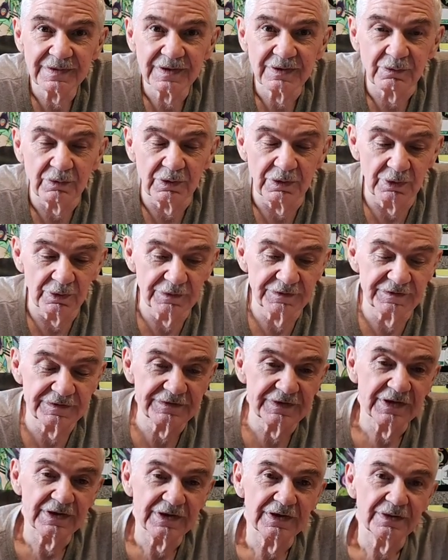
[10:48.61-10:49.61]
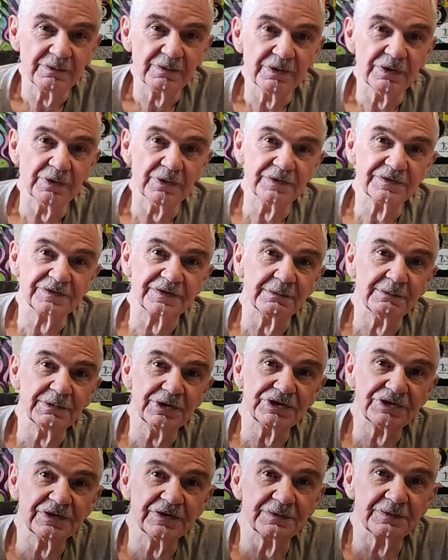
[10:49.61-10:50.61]
When those
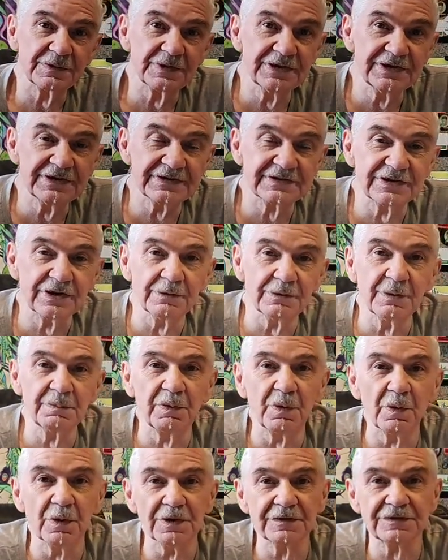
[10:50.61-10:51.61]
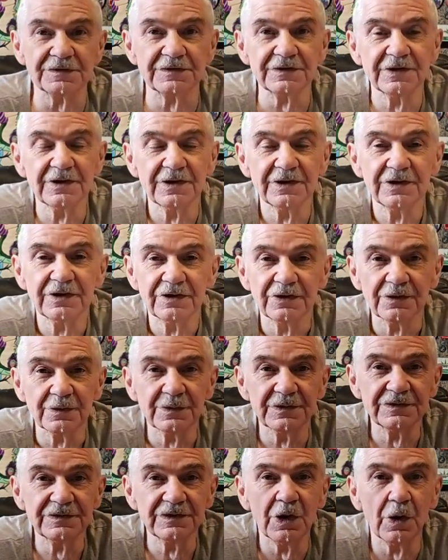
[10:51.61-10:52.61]
commissions released their reports, there
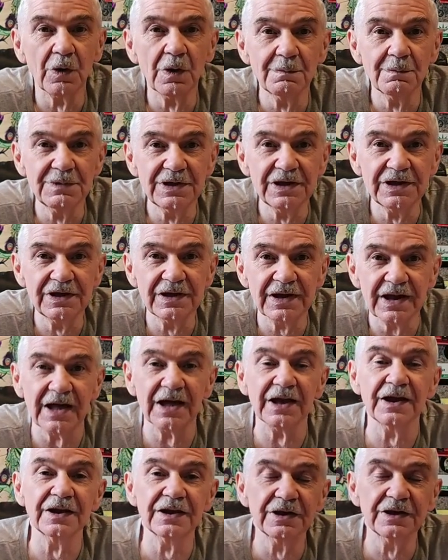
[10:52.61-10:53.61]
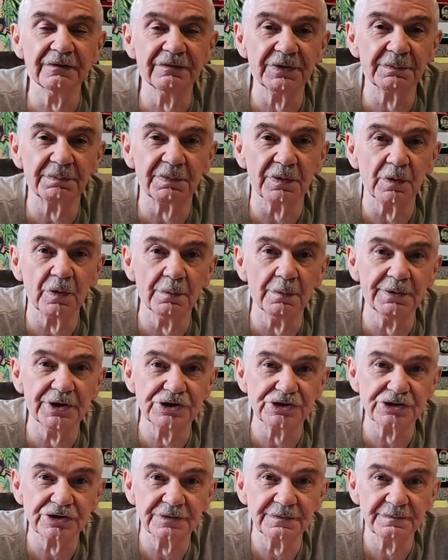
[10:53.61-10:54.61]
was no immediate ending of the
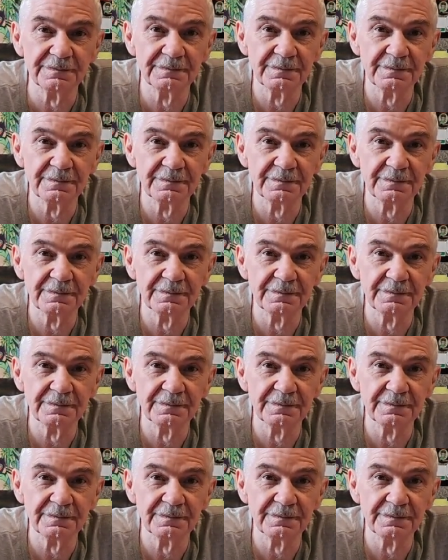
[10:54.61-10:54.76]
prohibition.